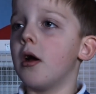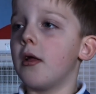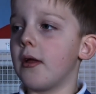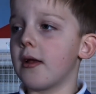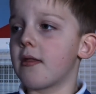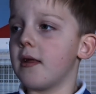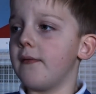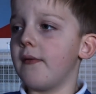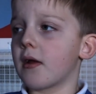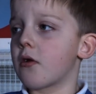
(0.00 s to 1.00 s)
then
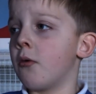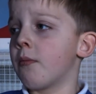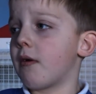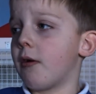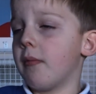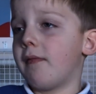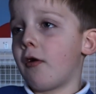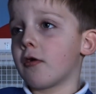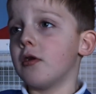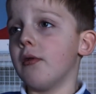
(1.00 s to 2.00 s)
silver it comes out
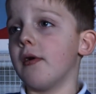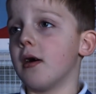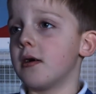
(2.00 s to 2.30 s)
before the other.